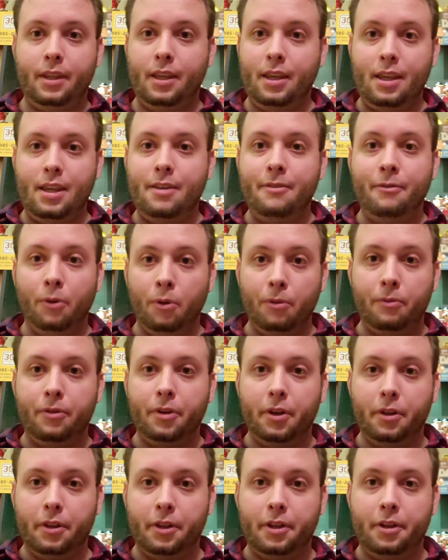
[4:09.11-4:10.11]
evil
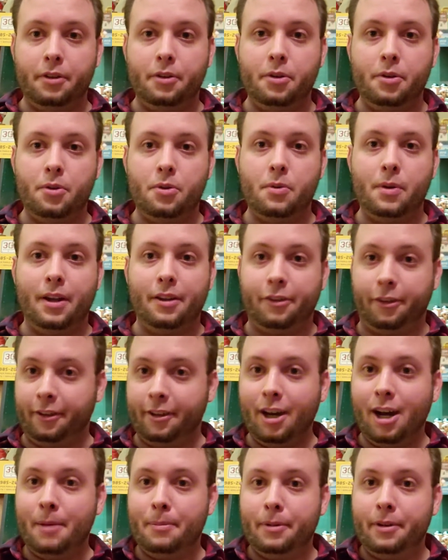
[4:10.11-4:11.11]
villain who has
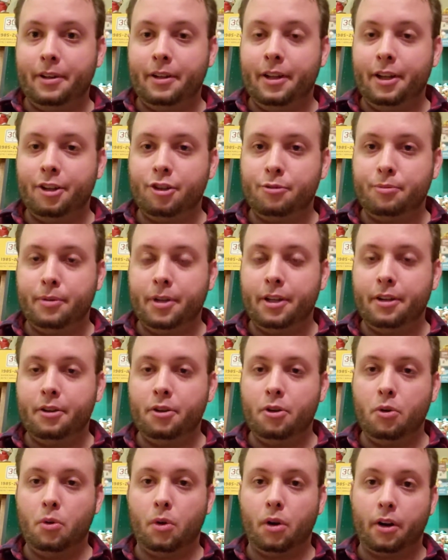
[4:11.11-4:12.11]
incompetent henchmen
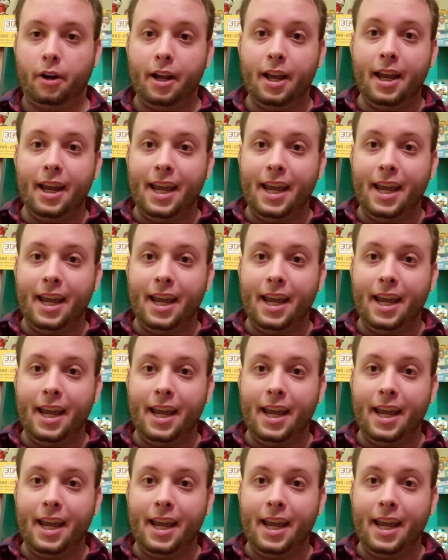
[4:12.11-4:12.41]
who are